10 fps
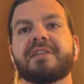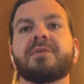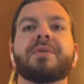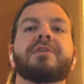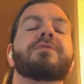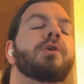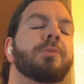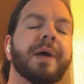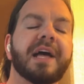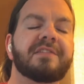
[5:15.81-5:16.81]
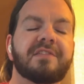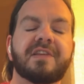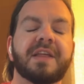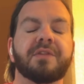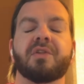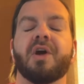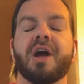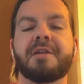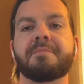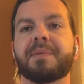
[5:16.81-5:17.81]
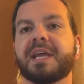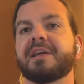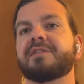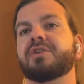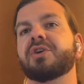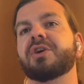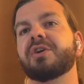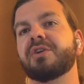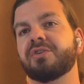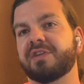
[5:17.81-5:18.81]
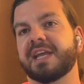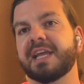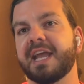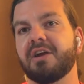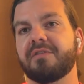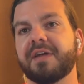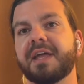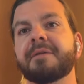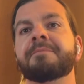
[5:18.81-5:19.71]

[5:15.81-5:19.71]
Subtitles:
So when there's fewer pests in the lawn because you're taking care of it,